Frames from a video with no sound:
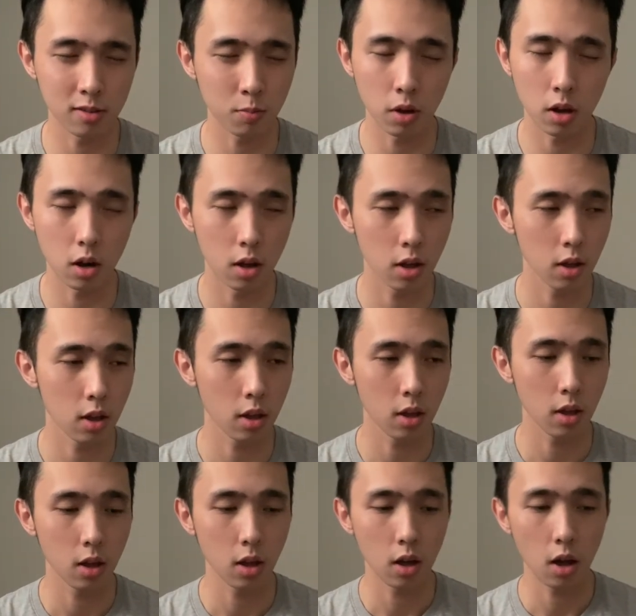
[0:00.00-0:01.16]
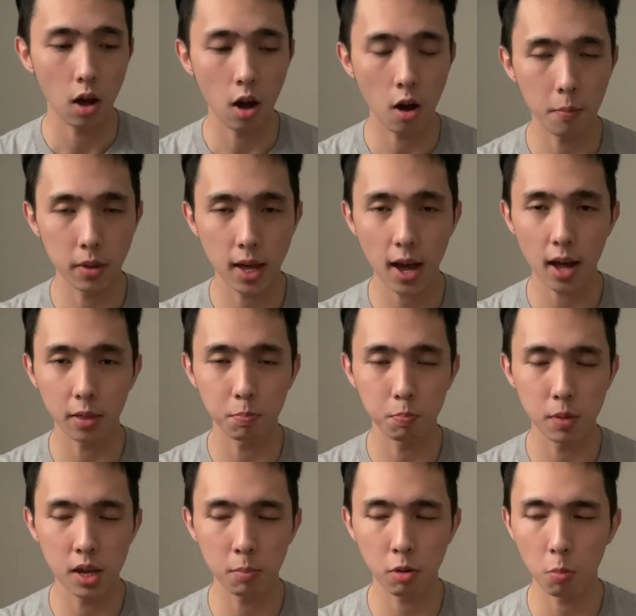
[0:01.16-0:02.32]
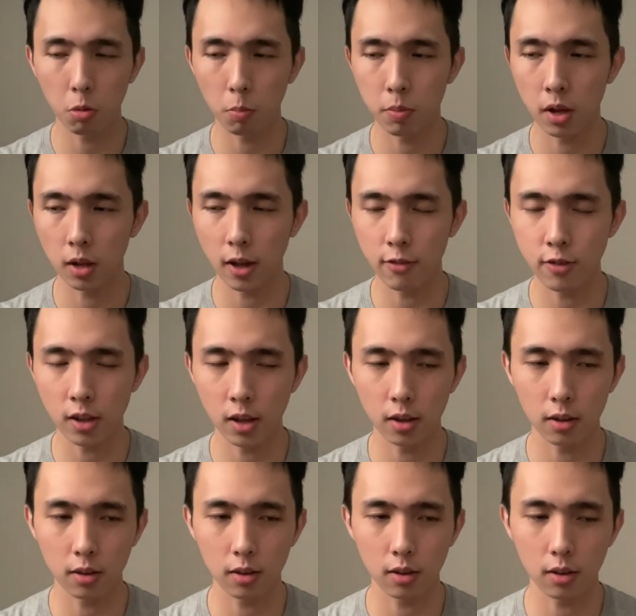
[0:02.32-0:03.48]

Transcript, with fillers: But yeah, being purple pilled, I feel like